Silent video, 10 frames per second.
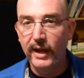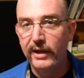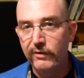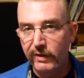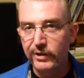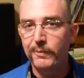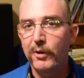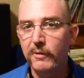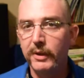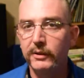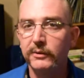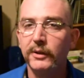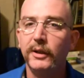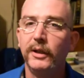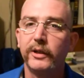You get your permit.
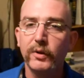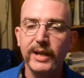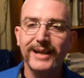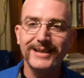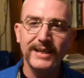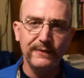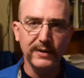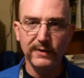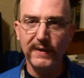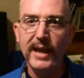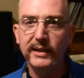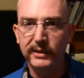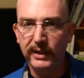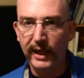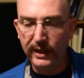Go take a defensive
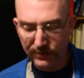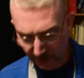handgun class.